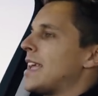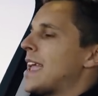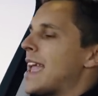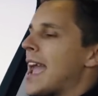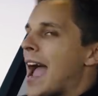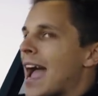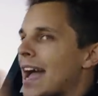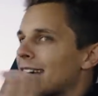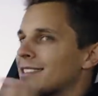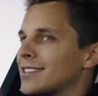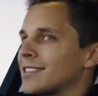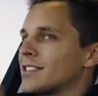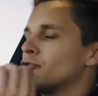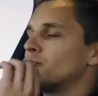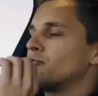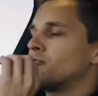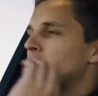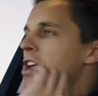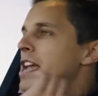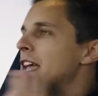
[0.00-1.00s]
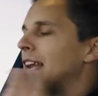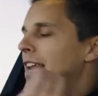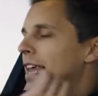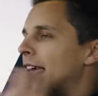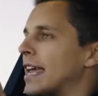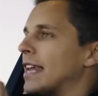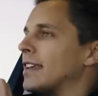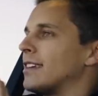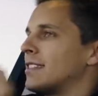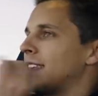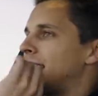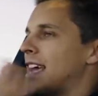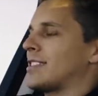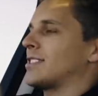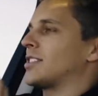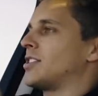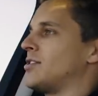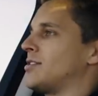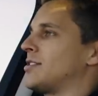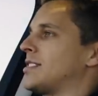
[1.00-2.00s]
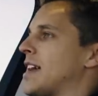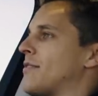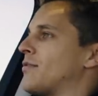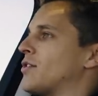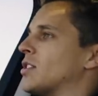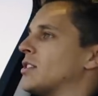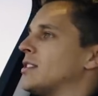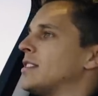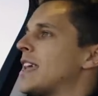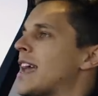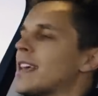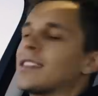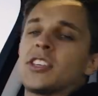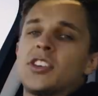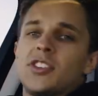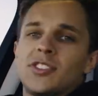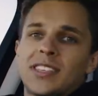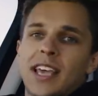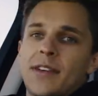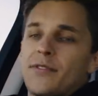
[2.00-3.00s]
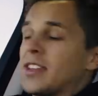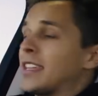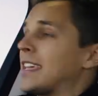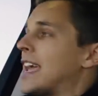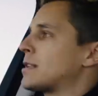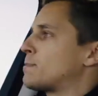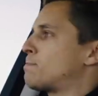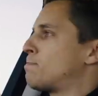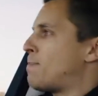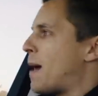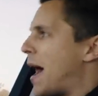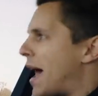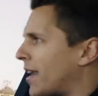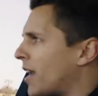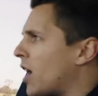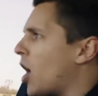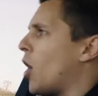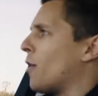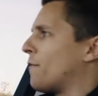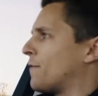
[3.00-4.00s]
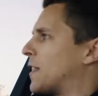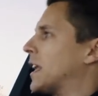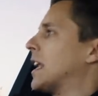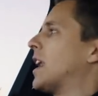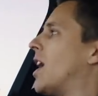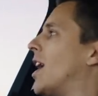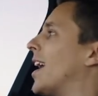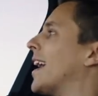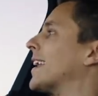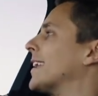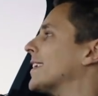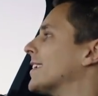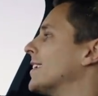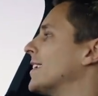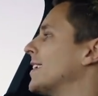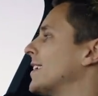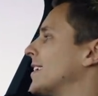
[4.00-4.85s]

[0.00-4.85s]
it has to reel in the SQ7. The SQ7 gets better off the line